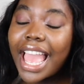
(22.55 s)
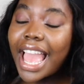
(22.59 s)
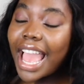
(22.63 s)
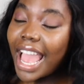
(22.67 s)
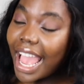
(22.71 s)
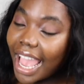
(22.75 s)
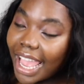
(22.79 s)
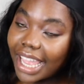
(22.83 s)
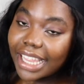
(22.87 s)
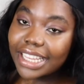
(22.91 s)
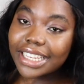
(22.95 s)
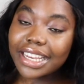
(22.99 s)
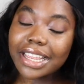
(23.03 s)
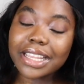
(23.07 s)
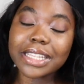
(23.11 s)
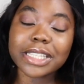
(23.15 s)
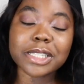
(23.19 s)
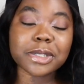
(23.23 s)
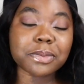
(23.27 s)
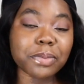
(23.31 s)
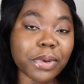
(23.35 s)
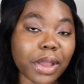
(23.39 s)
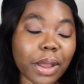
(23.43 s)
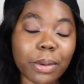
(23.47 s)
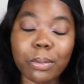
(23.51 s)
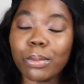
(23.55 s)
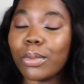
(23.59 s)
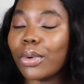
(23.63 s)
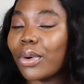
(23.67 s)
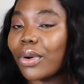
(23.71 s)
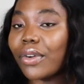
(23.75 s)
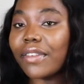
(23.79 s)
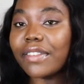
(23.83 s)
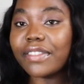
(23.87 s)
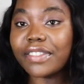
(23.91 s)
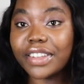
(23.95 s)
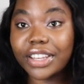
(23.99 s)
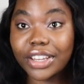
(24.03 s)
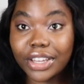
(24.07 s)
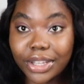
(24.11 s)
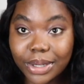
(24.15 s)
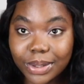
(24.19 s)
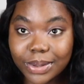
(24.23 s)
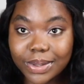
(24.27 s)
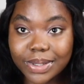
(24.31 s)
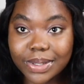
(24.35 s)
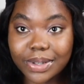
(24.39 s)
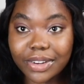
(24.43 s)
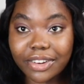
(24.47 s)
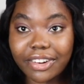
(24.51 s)
and expect more
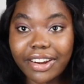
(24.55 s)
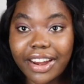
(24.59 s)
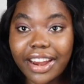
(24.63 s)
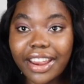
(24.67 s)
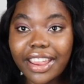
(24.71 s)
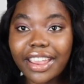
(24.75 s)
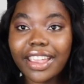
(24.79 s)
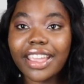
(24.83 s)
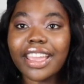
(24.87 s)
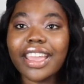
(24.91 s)
videos, all right?